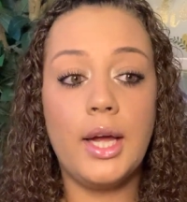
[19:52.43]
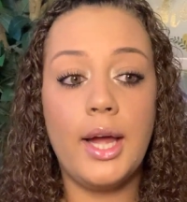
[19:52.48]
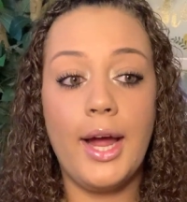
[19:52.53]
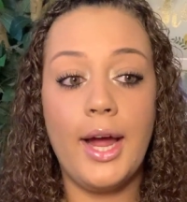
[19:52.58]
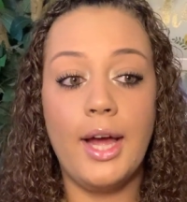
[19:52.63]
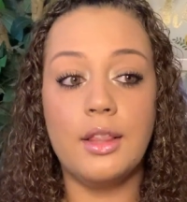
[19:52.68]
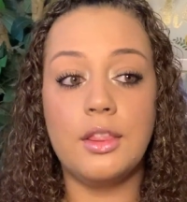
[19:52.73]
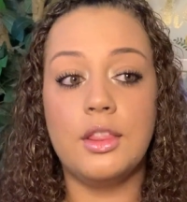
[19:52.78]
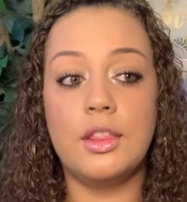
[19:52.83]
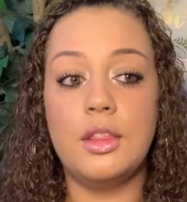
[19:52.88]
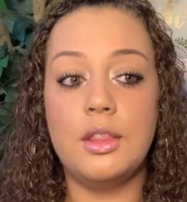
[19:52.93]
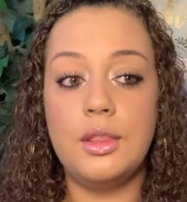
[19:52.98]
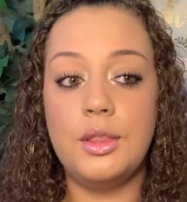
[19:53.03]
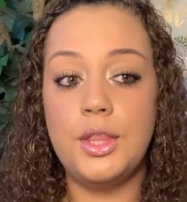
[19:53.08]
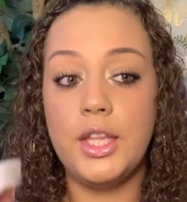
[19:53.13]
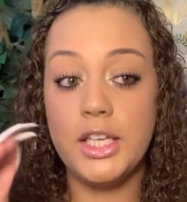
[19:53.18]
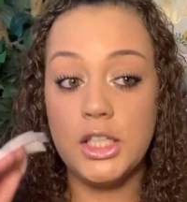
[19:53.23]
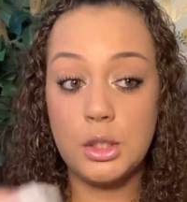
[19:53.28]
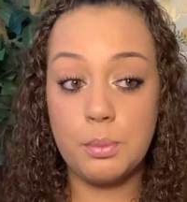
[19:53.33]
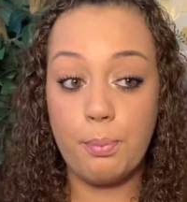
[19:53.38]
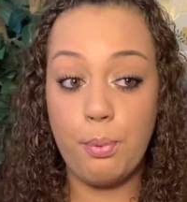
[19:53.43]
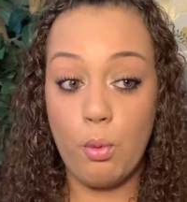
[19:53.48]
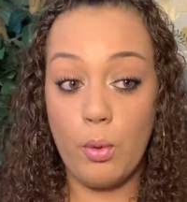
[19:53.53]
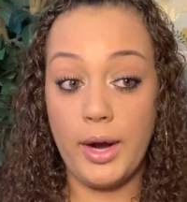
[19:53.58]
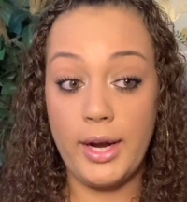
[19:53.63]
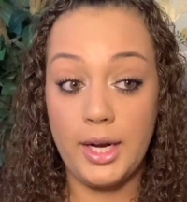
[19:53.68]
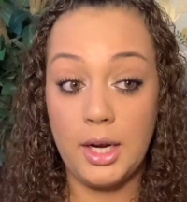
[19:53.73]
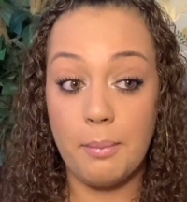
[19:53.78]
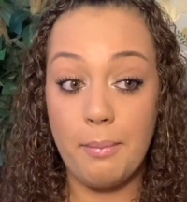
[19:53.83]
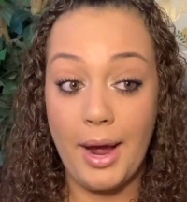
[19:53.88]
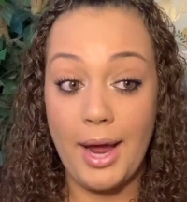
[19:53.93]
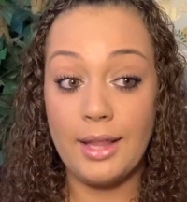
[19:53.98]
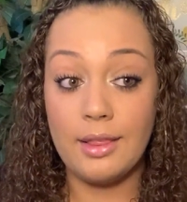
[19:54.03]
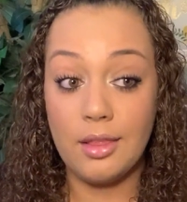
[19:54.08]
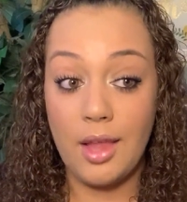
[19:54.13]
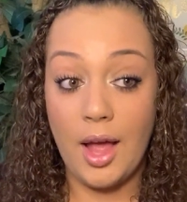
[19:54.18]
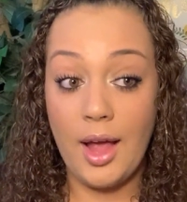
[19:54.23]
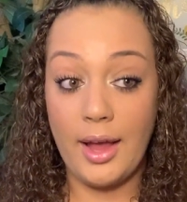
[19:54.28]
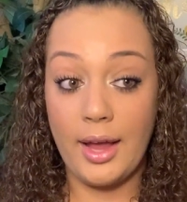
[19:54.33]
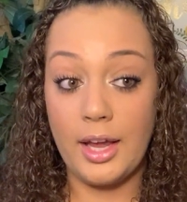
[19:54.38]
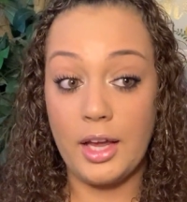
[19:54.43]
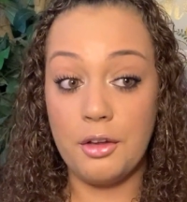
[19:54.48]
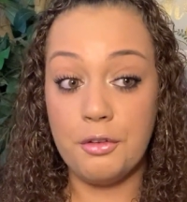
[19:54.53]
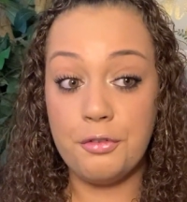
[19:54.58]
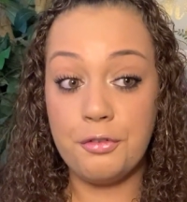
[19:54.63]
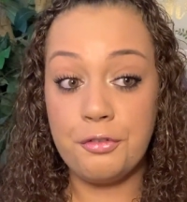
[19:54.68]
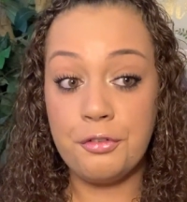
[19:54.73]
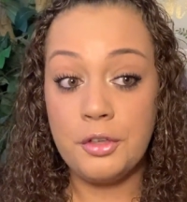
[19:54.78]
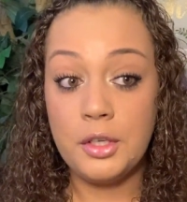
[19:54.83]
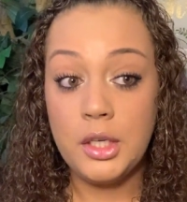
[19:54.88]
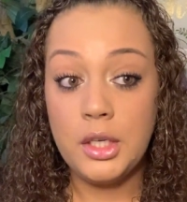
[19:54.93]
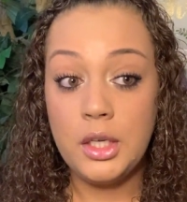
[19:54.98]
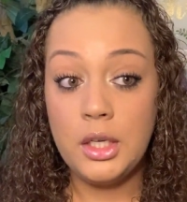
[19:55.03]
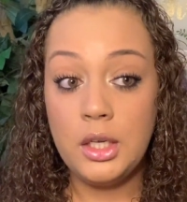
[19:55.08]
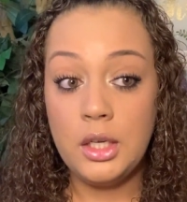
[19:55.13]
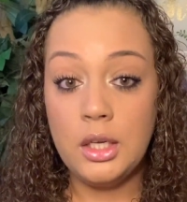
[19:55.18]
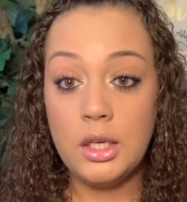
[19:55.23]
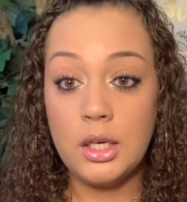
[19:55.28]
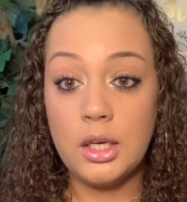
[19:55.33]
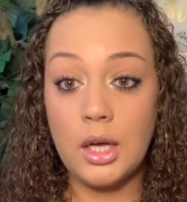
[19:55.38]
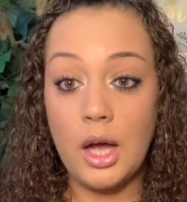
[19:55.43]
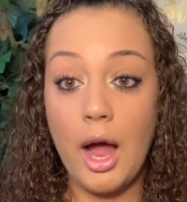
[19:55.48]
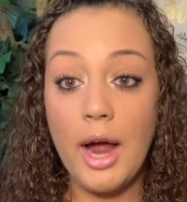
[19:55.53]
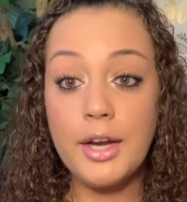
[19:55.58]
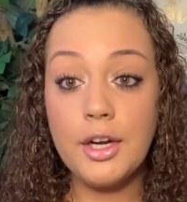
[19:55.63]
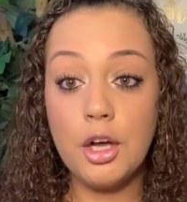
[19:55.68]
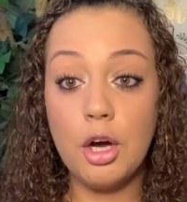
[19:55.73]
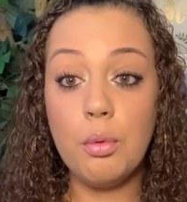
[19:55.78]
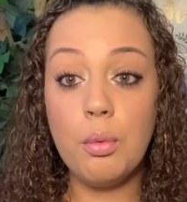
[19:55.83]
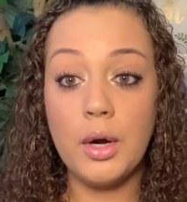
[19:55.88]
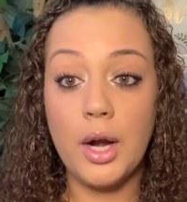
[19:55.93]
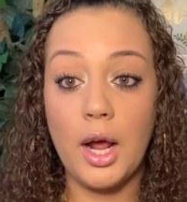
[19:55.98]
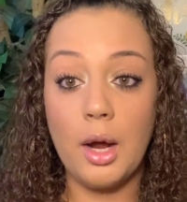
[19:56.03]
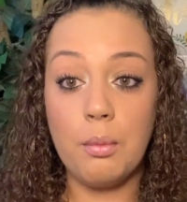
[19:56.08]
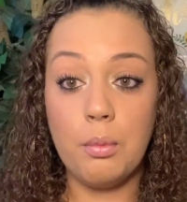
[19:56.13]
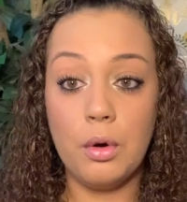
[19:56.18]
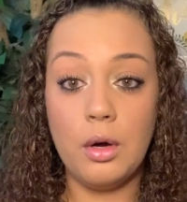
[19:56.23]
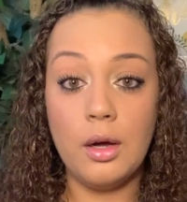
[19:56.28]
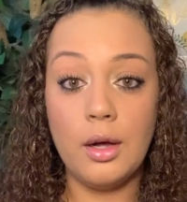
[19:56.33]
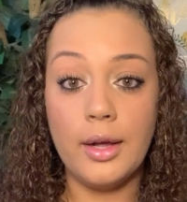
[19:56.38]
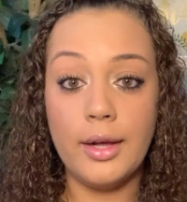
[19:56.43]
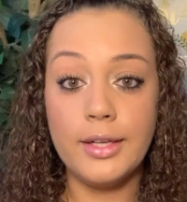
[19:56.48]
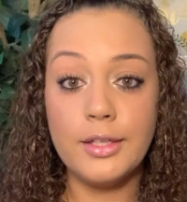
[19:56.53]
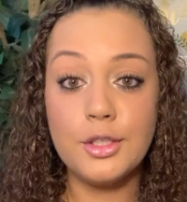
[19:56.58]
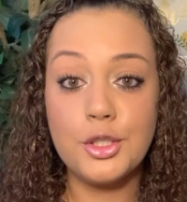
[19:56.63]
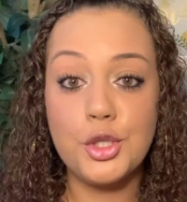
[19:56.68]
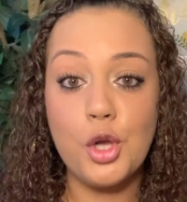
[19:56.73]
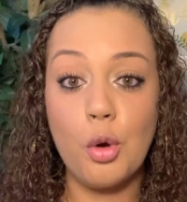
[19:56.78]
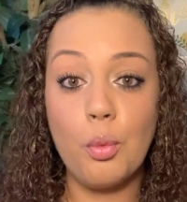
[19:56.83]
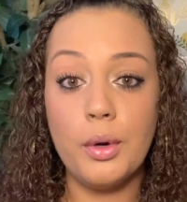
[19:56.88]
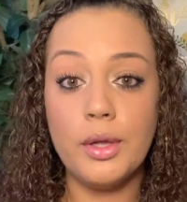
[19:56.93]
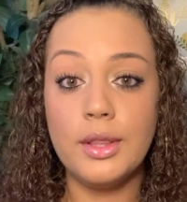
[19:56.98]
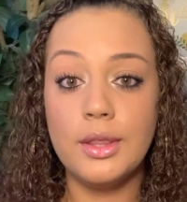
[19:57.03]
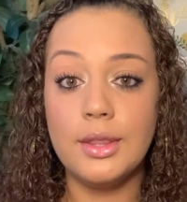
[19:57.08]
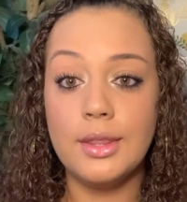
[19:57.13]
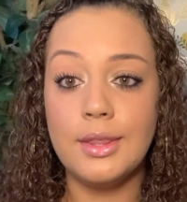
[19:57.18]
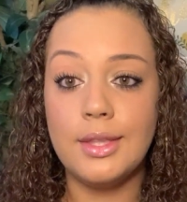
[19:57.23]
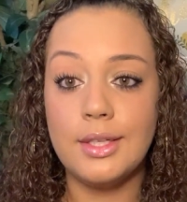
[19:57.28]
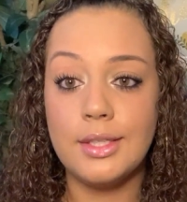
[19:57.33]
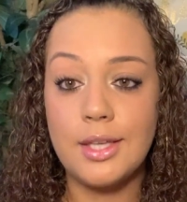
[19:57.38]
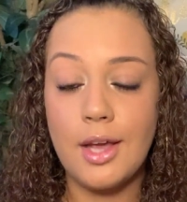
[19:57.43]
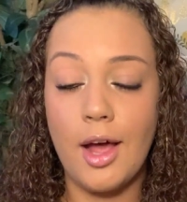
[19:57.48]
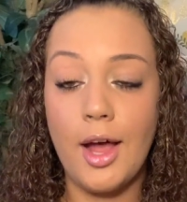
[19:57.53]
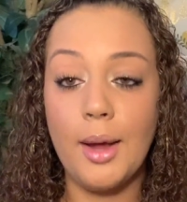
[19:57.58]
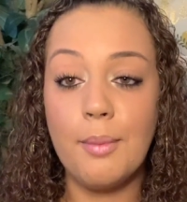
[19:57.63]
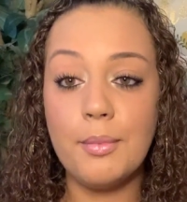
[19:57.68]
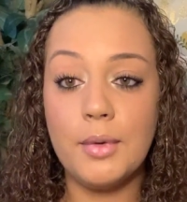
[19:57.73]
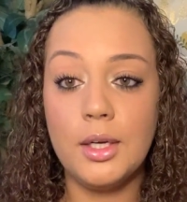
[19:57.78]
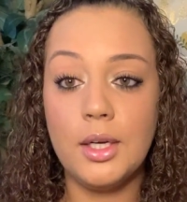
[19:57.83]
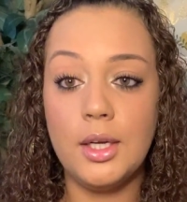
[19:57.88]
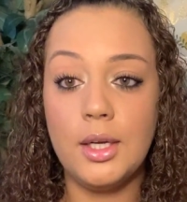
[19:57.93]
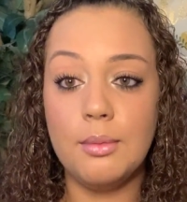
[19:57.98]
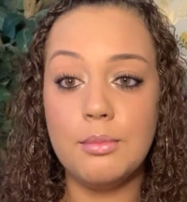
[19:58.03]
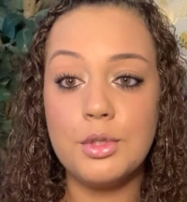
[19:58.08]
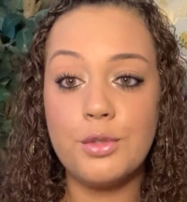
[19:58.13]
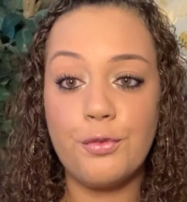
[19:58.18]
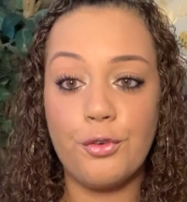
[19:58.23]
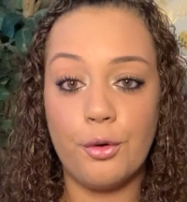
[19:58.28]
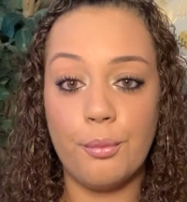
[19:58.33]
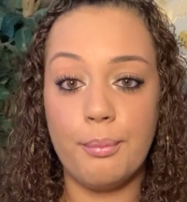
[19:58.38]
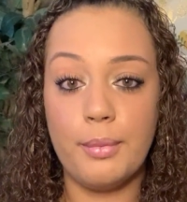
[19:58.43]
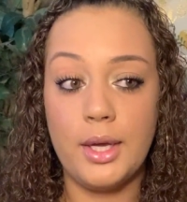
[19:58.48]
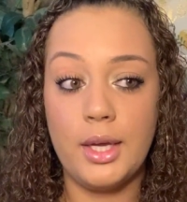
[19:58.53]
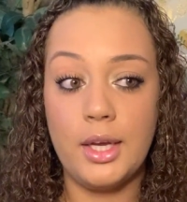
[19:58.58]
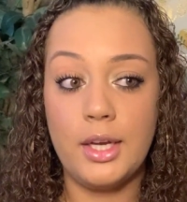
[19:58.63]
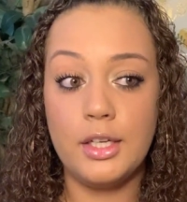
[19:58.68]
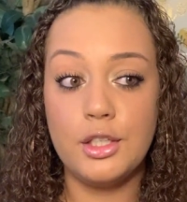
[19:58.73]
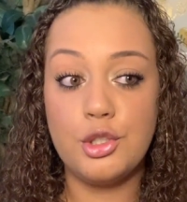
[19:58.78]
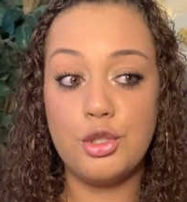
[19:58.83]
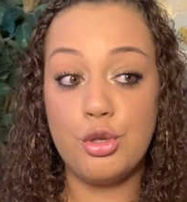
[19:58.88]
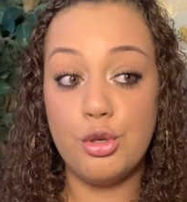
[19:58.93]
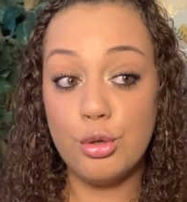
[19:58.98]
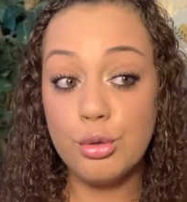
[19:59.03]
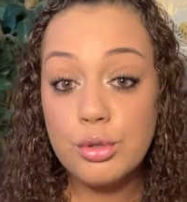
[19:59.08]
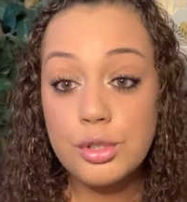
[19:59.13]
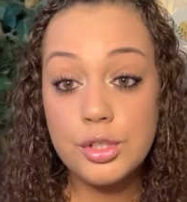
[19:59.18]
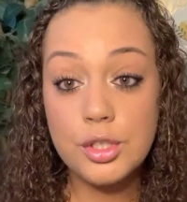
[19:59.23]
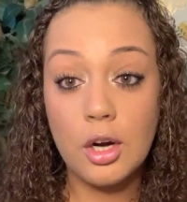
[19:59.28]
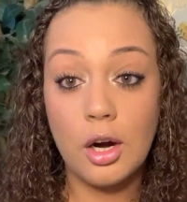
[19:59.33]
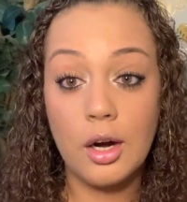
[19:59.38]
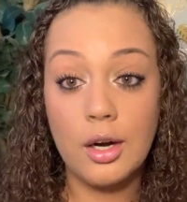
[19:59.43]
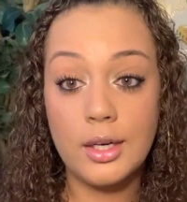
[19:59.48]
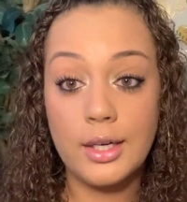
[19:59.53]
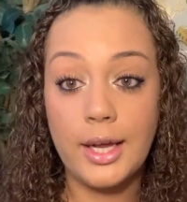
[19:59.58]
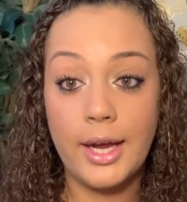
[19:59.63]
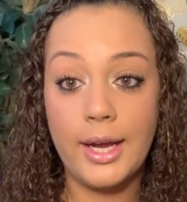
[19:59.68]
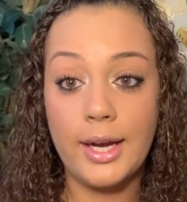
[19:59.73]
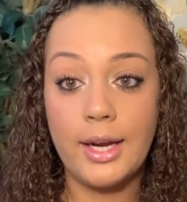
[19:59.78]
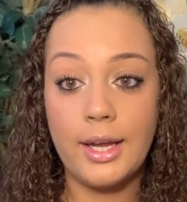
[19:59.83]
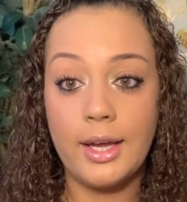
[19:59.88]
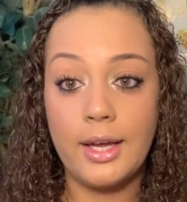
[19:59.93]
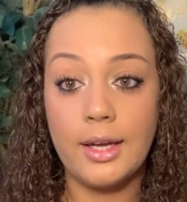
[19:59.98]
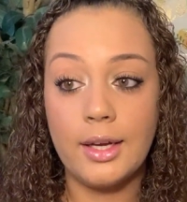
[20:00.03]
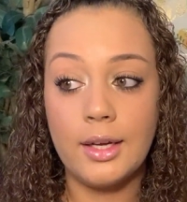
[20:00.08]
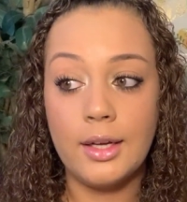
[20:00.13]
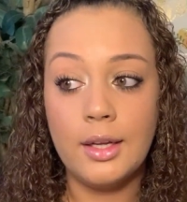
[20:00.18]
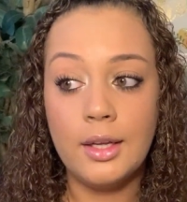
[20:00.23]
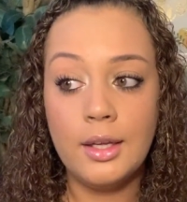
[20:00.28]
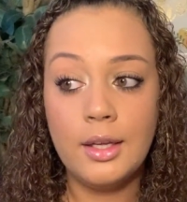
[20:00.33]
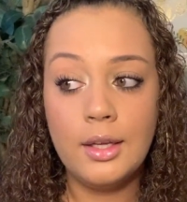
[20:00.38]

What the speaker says: at this point in my life, I know what I want. So when the time comes for me to start dating,